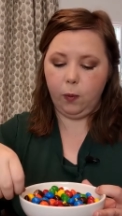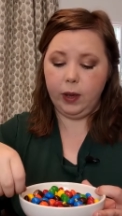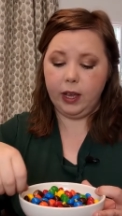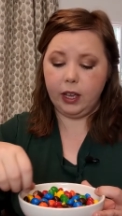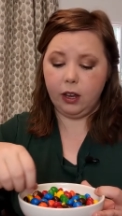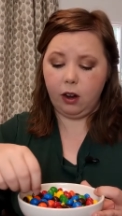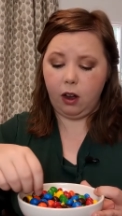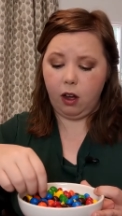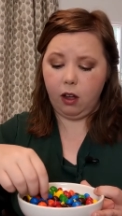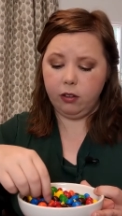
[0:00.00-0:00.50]
We
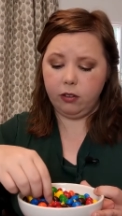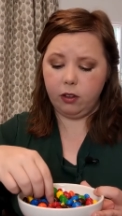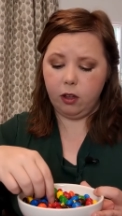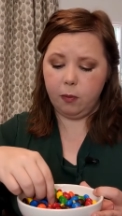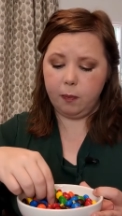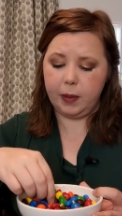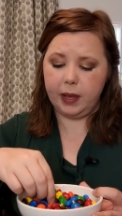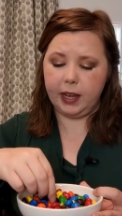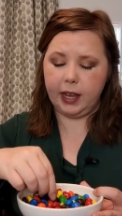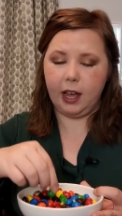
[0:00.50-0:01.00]
could also
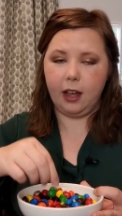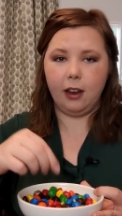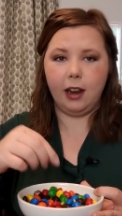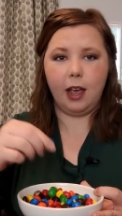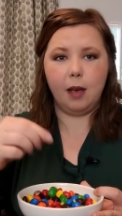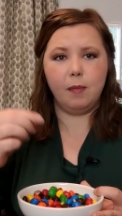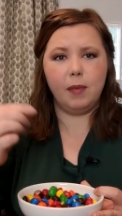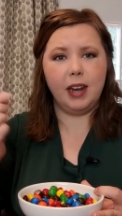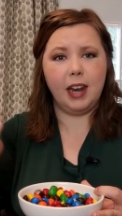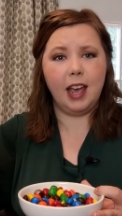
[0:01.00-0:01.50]
pick out
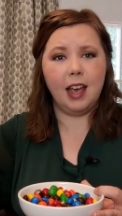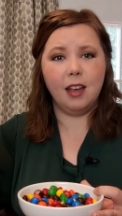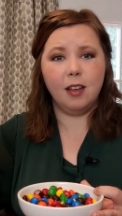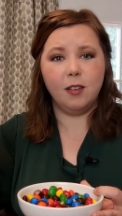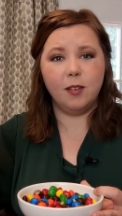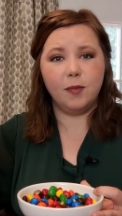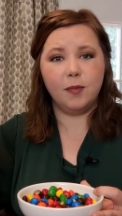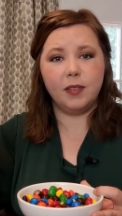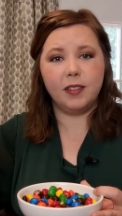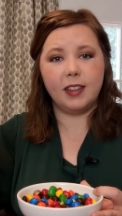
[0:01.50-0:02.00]

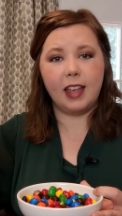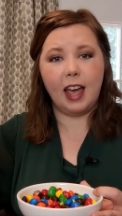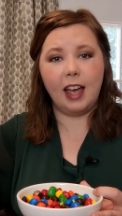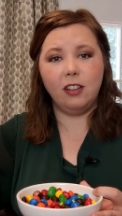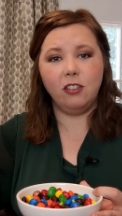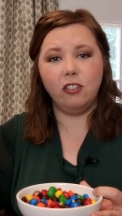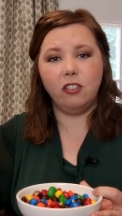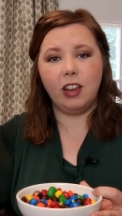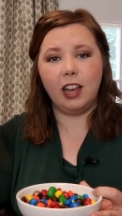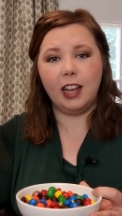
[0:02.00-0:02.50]
M&Ms
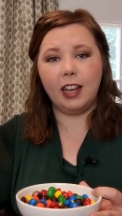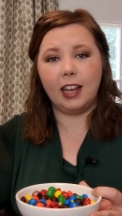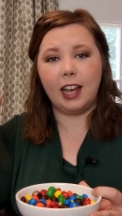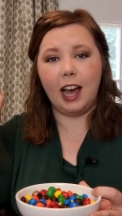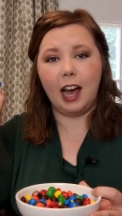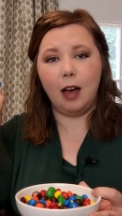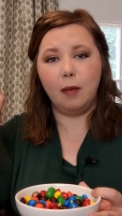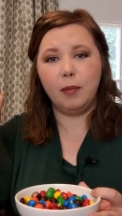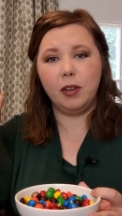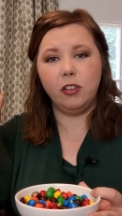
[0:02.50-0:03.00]
and check
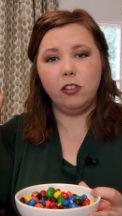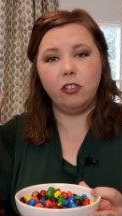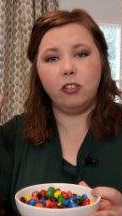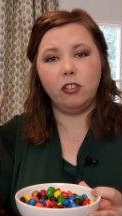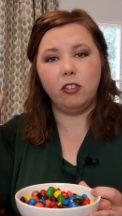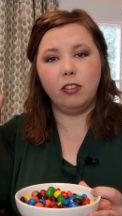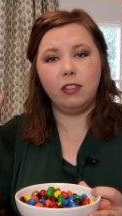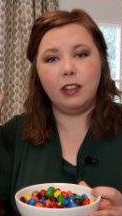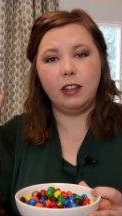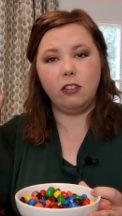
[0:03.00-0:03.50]
how much
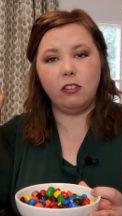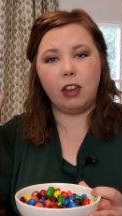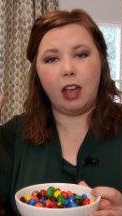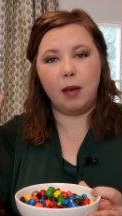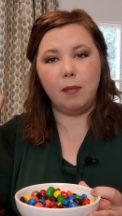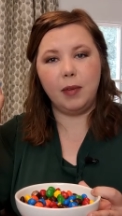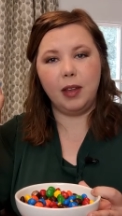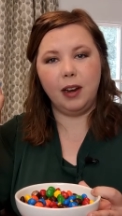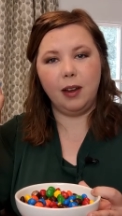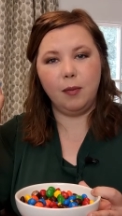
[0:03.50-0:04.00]
does each
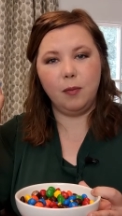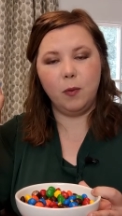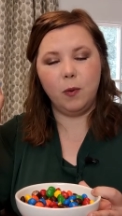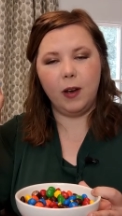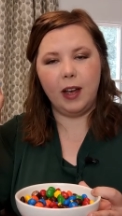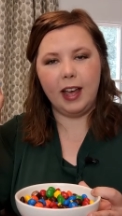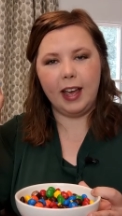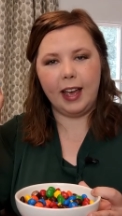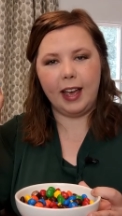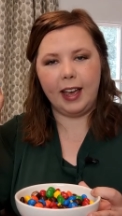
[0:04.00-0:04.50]
M&M
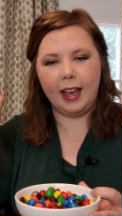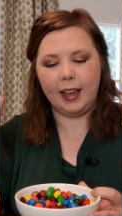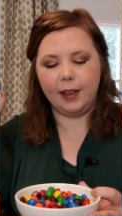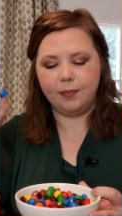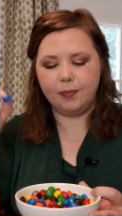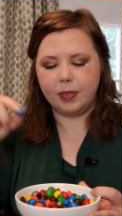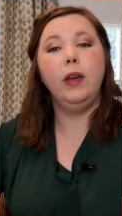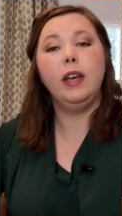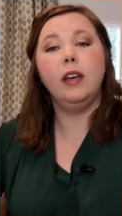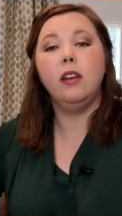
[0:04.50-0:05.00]
weigh.
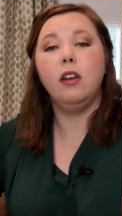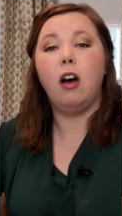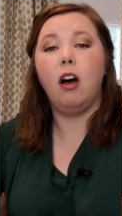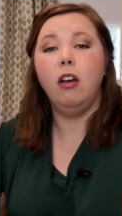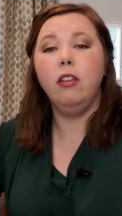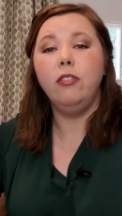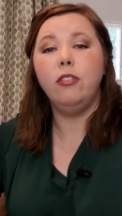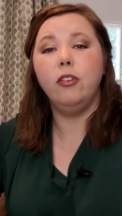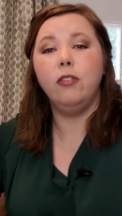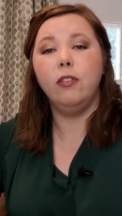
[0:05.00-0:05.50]
We could
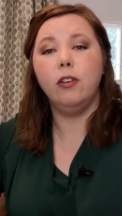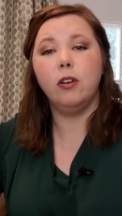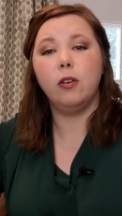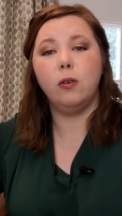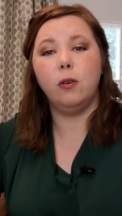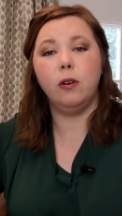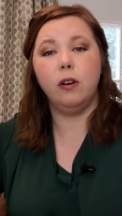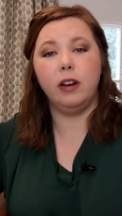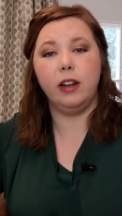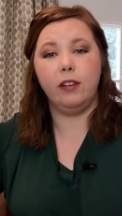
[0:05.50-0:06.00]
also
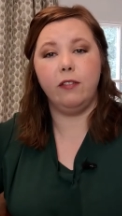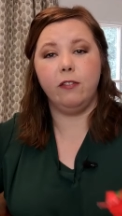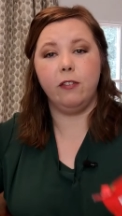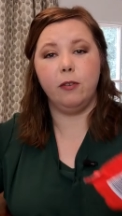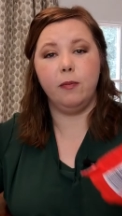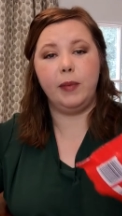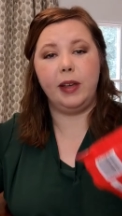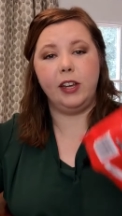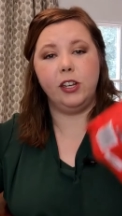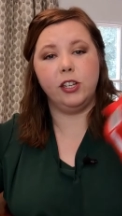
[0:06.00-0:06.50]
record
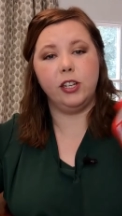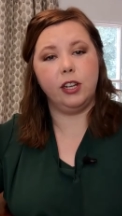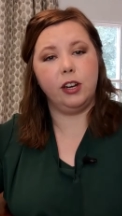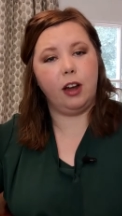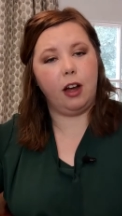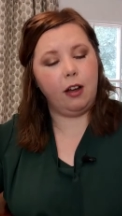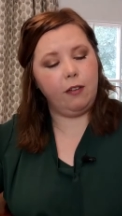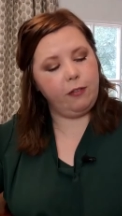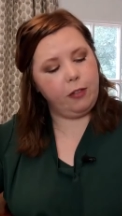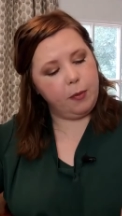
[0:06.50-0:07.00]
information
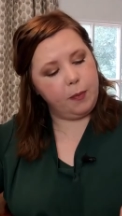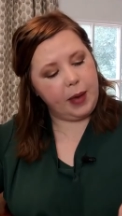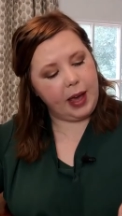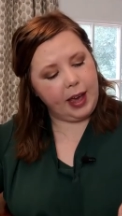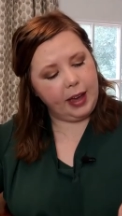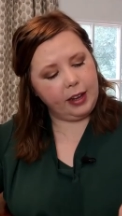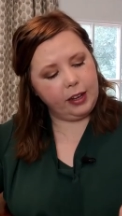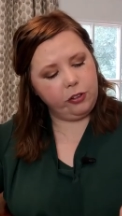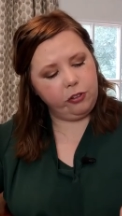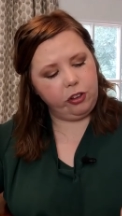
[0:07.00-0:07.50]
off the
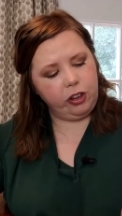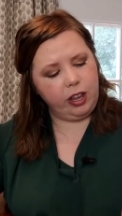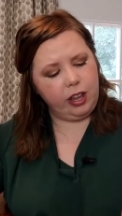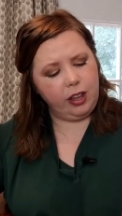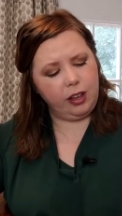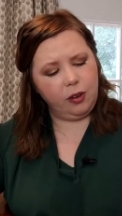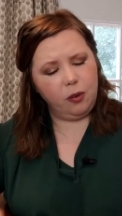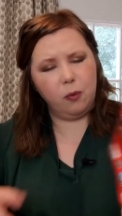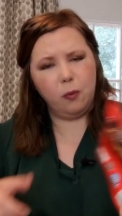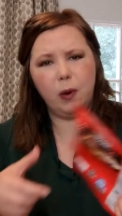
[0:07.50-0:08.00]

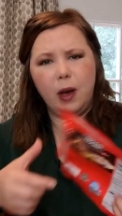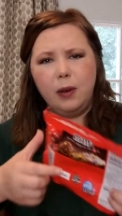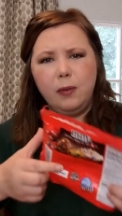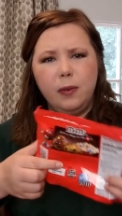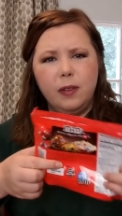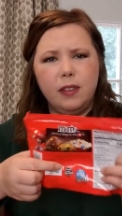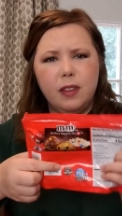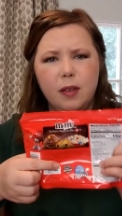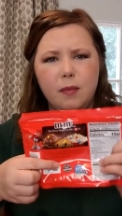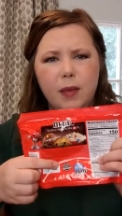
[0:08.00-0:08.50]
packaging. When
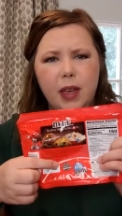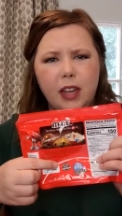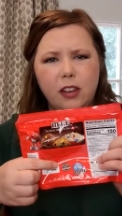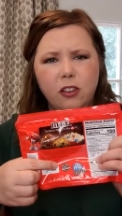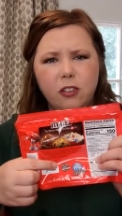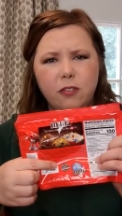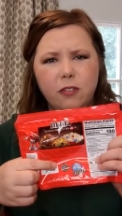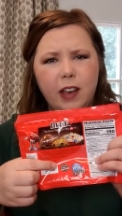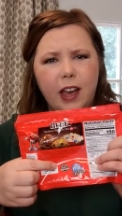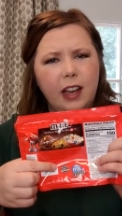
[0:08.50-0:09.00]
was it
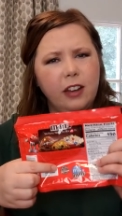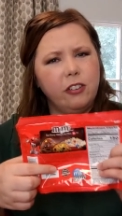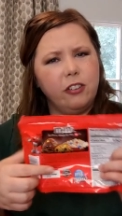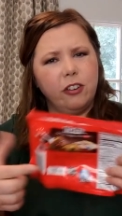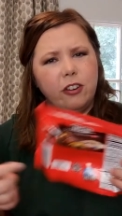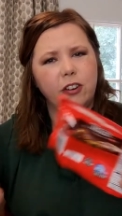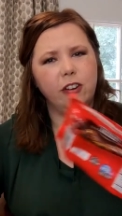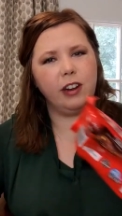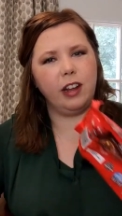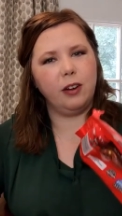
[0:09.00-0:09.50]

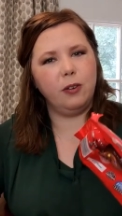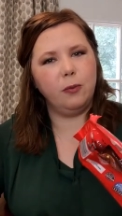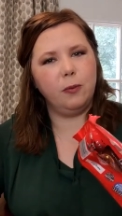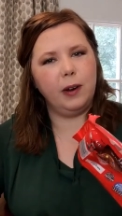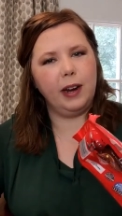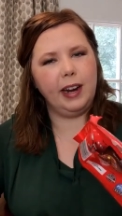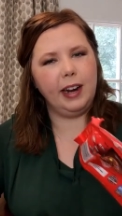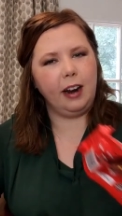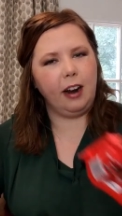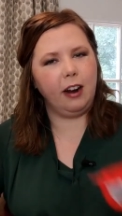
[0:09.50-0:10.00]
manufactured and
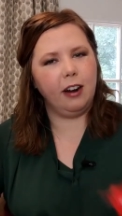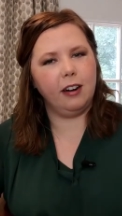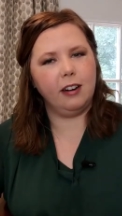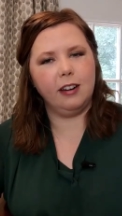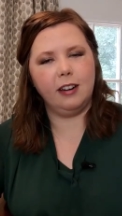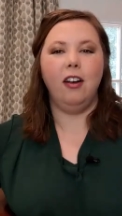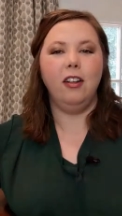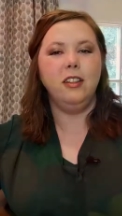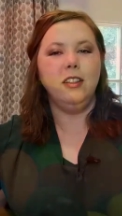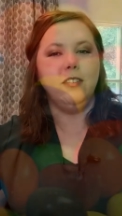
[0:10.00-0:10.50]
where?
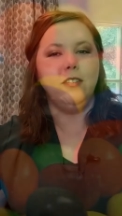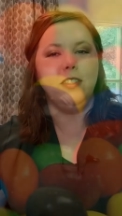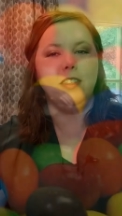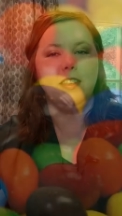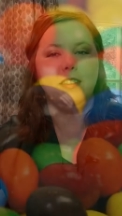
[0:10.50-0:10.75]
All of